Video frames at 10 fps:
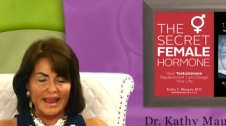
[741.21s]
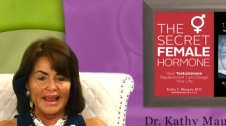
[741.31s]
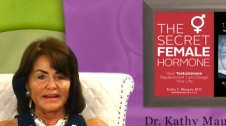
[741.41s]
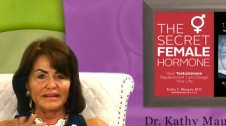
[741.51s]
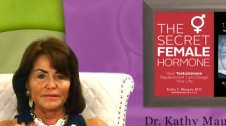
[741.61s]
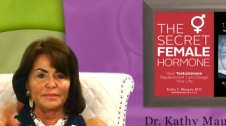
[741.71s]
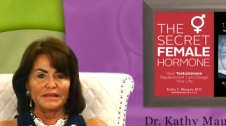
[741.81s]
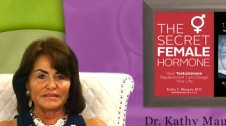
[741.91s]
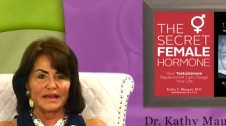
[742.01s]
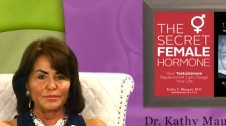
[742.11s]
And in the
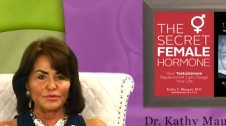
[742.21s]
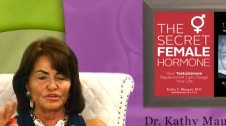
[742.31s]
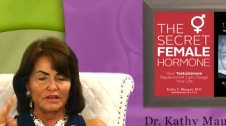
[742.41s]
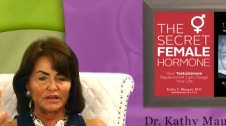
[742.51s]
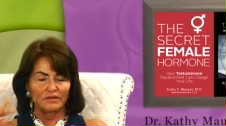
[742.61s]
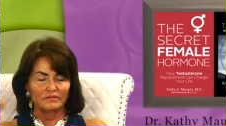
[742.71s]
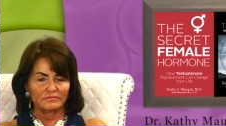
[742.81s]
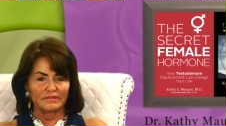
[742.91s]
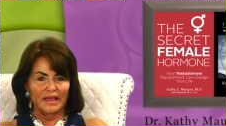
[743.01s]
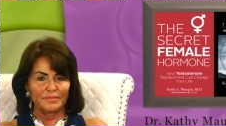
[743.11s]
meantime, you should get your
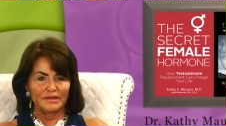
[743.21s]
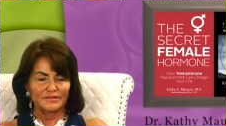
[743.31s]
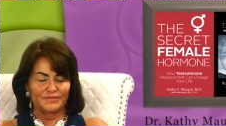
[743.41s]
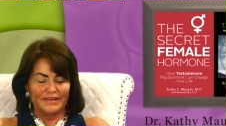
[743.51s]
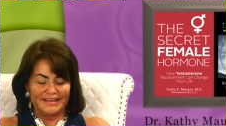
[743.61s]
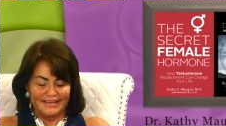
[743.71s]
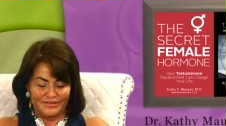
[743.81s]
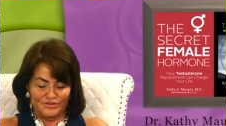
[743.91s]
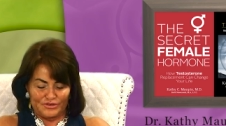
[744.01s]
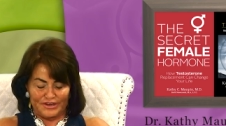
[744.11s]
diabetes
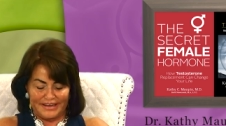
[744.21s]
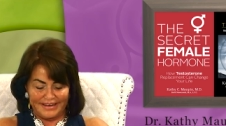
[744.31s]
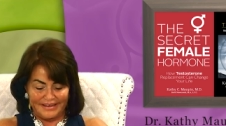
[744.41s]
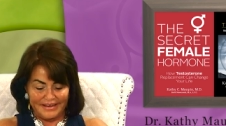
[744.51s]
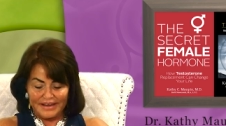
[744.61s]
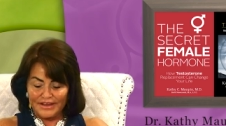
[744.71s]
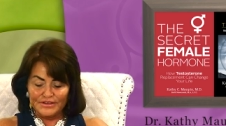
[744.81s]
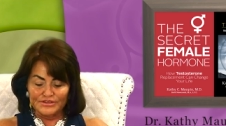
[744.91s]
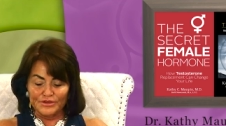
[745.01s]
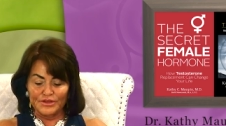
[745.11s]
treated
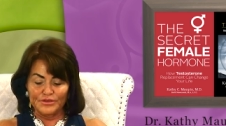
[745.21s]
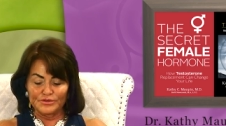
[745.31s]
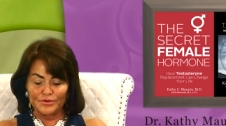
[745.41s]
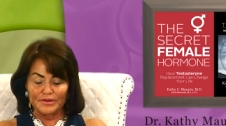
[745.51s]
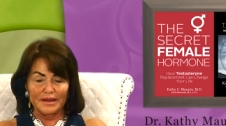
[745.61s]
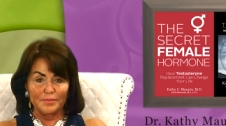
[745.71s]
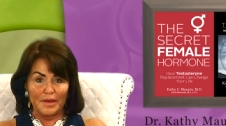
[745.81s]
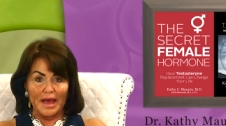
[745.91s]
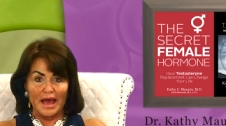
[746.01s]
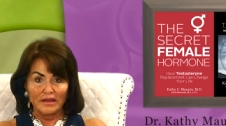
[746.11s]
so that you don't get it
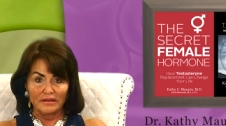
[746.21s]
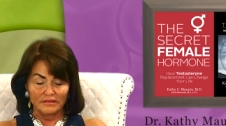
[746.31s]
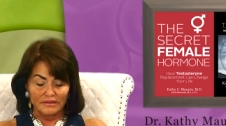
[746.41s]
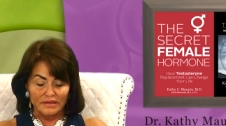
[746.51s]
back.